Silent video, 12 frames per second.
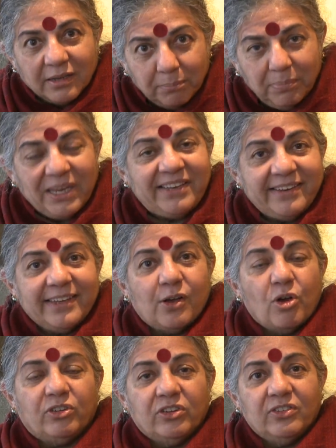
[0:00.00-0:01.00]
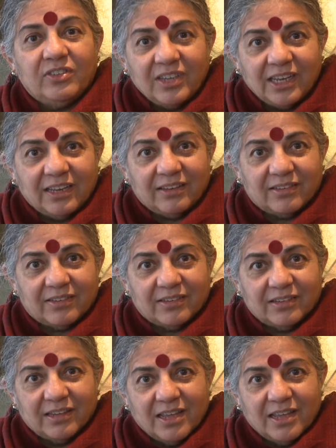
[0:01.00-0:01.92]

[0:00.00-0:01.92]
BT cotton seeds,